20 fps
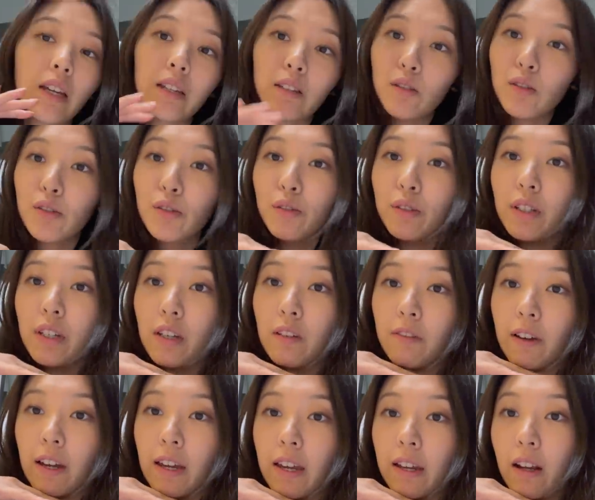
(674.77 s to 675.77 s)
And usually if
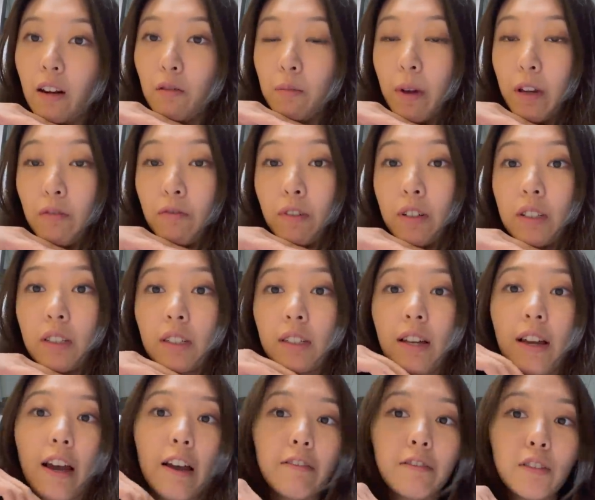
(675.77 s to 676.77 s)
I hang out with my friends
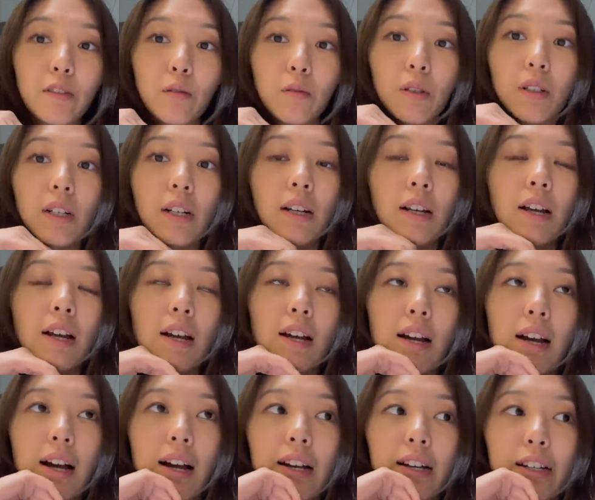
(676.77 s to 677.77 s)
after work,
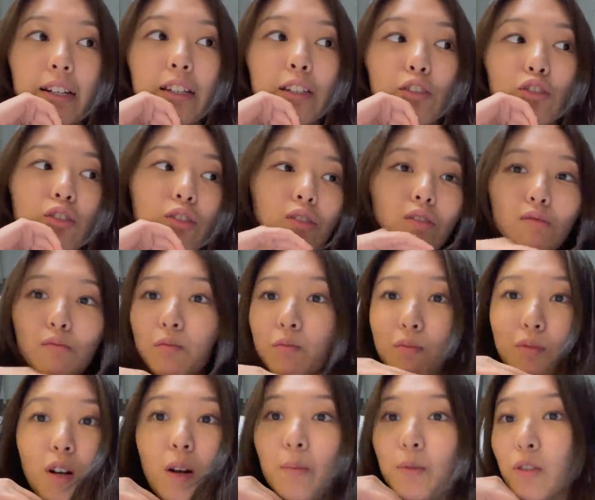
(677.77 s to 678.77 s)
I just
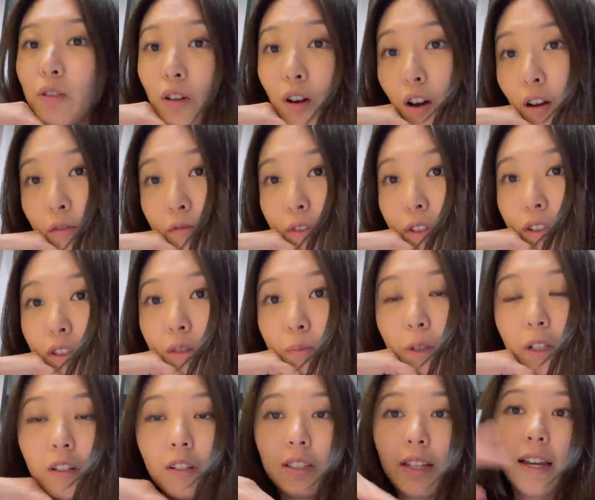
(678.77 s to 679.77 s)
come to the office
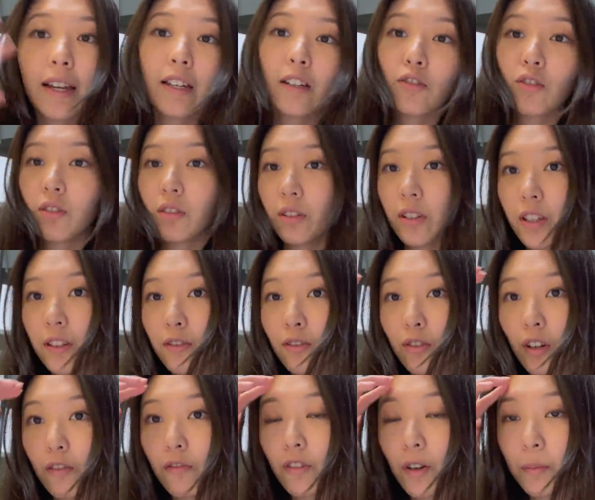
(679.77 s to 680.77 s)
because I can just leave
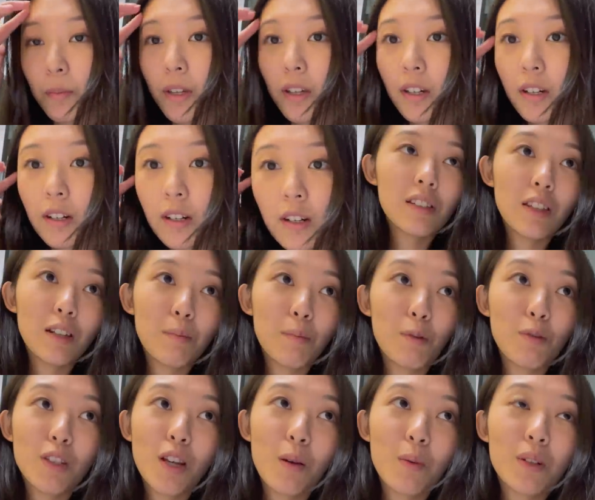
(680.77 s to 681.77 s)
straight from here. They're
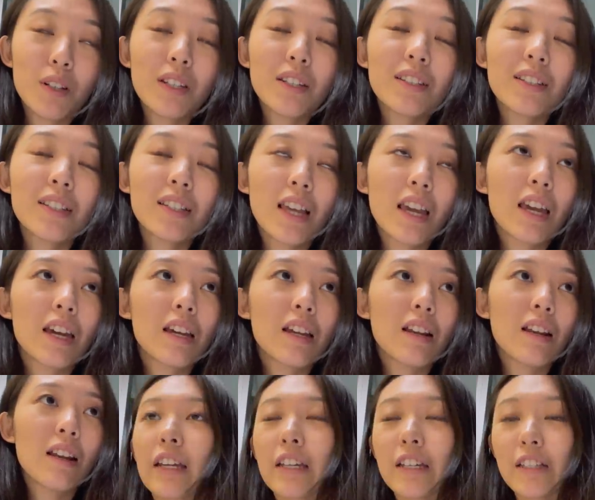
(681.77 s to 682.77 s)
both Taiwanese
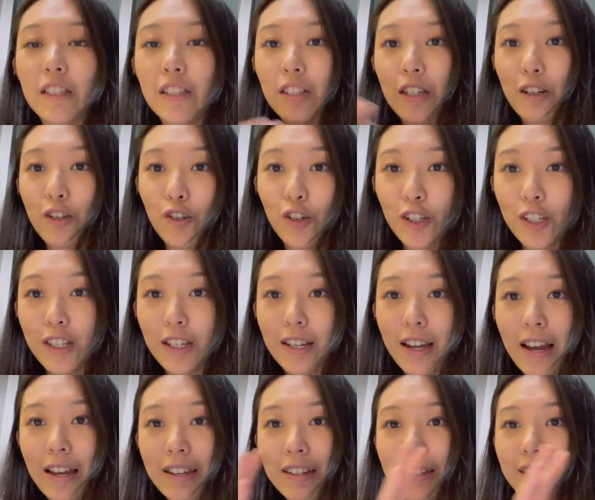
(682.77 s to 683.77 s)
and it's interesting.
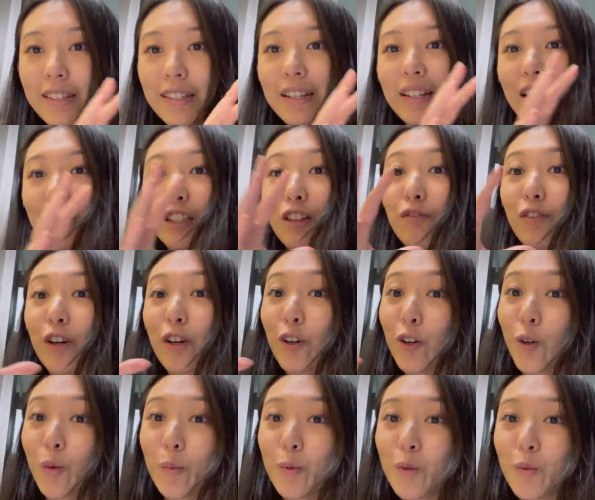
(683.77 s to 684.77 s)
I can see like different
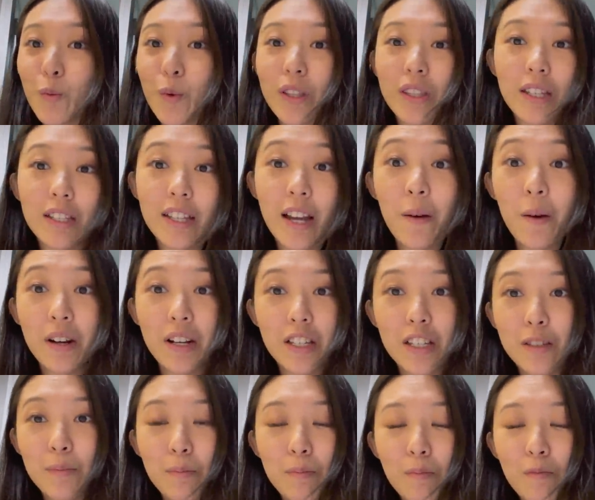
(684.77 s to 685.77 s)
groups within
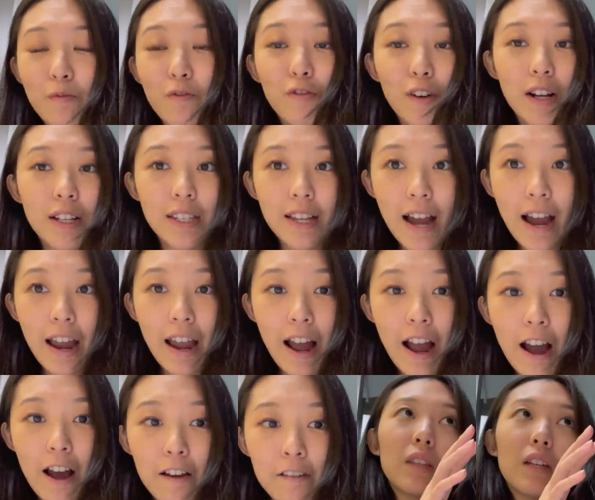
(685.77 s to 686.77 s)
Taiwanese friends that I
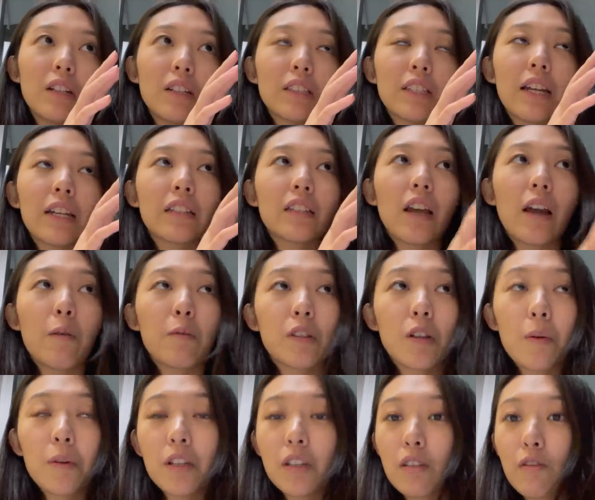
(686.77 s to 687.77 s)
have. There's like the
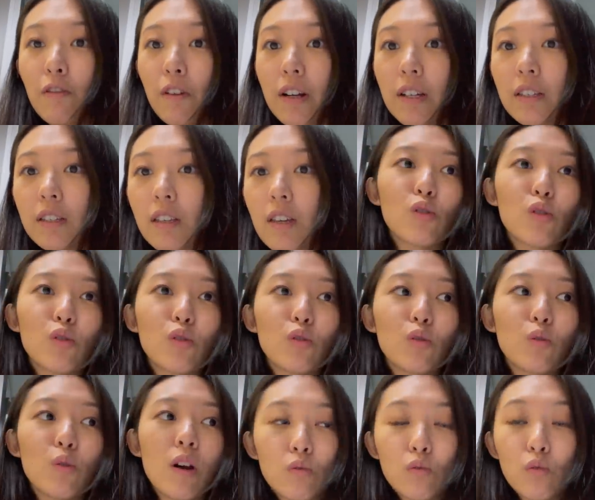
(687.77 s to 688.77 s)
Taiwanese friends
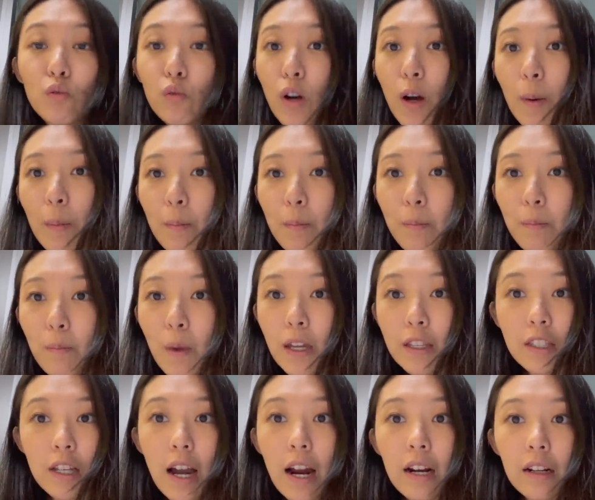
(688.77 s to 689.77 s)
who grew up
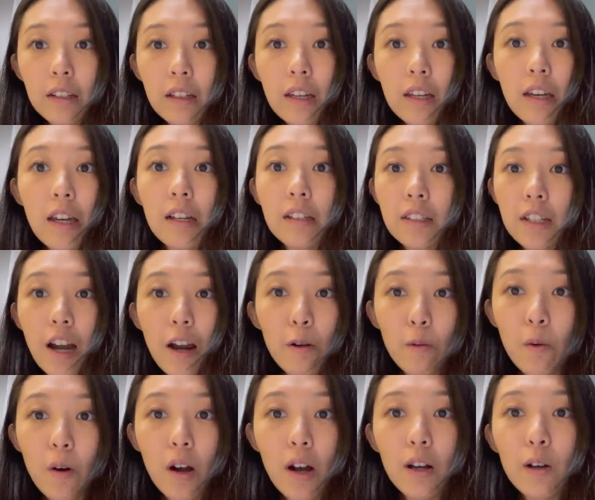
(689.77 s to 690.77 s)
entirely in
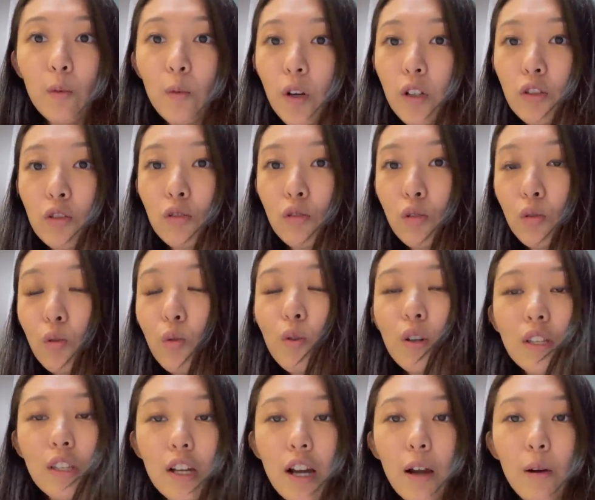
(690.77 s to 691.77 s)
Taiwan, went to school
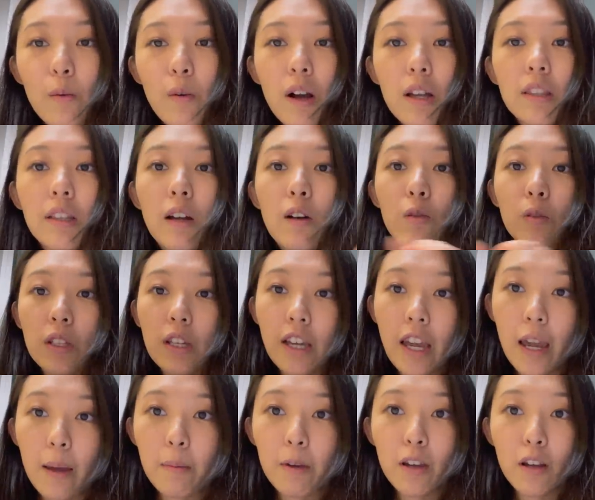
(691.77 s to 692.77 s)
in Taiwan and only
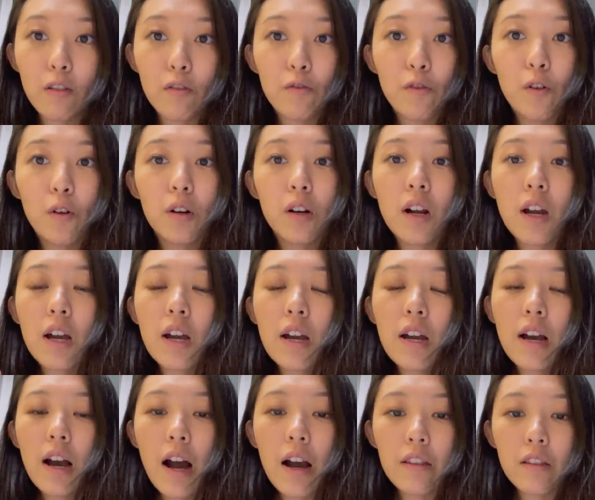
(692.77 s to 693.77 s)
came here for
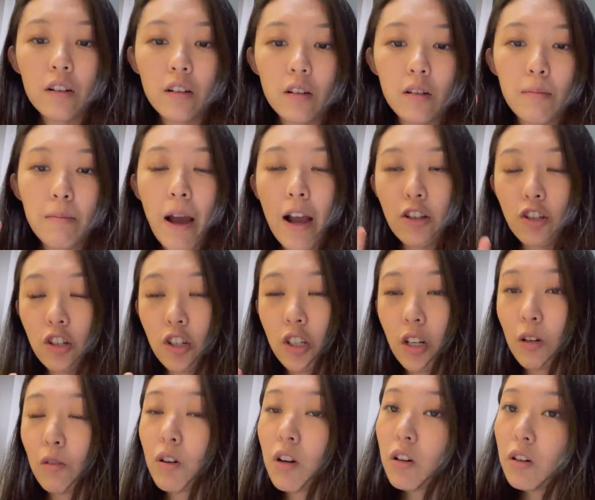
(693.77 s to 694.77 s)
either master's
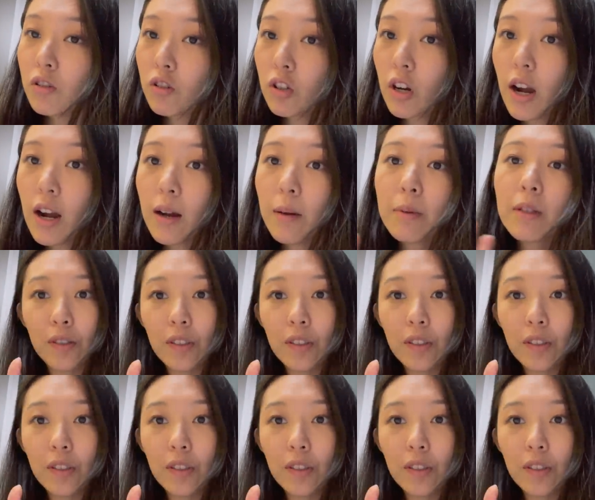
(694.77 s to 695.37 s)
degree or jobs.